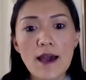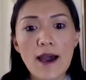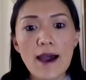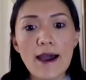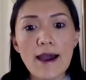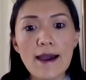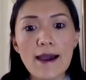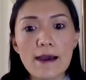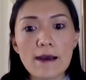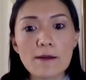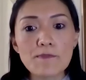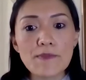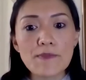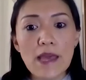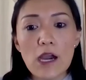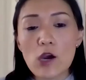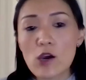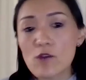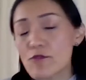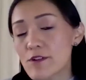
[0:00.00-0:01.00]

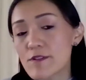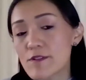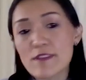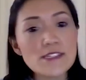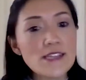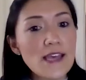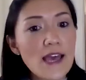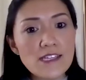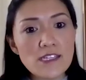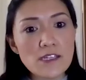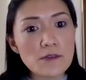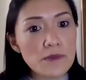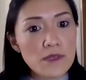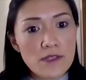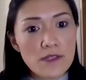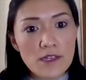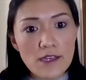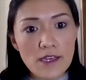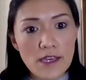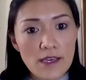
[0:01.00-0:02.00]
However, this hasn't been
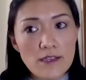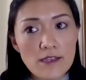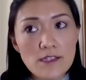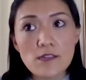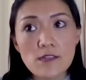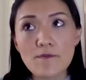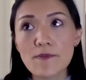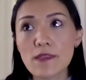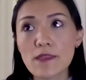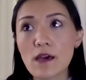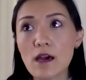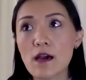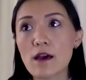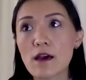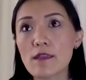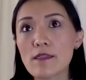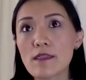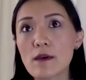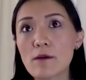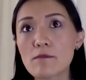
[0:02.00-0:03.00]
the case.
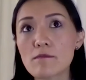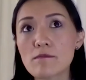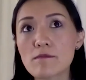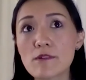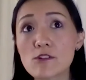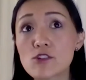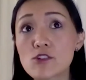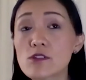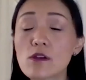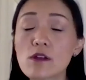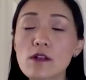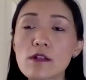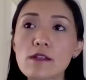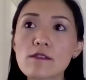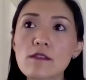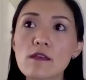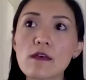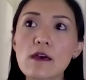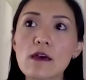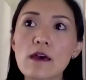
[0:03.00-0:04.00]
There's not
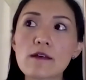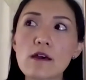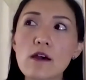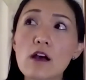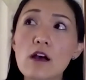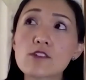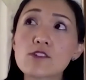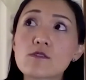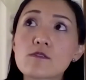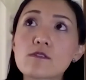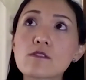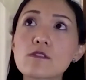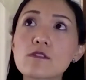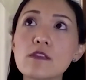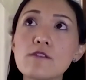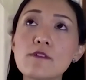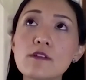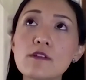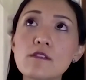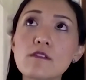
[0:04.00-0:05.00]
also
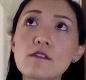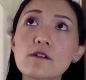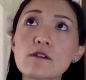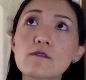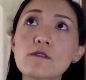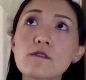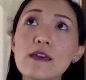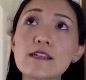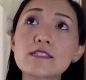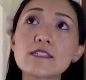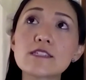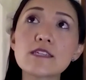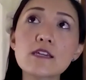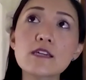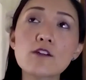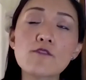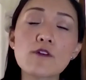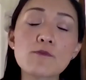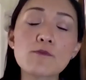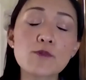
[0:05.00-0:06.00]
even the idea
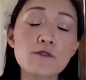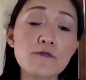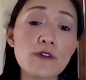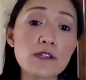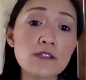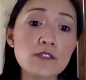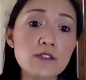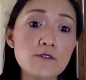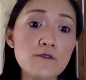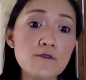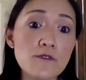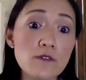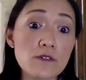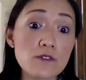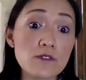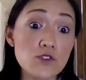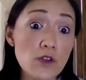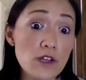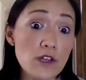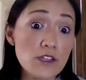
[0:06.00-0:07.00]
of a preventive
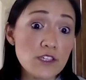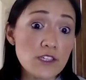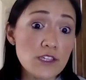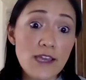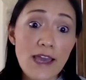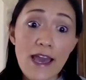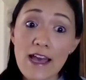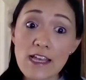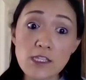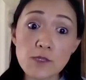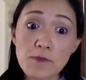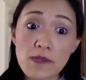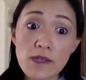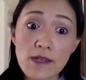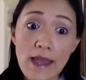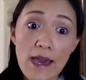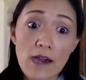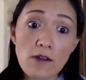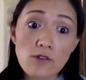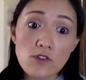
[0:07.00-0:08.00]
strategy has been
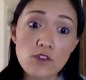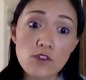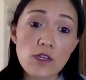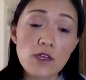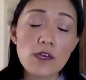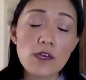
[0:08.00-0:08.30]
out.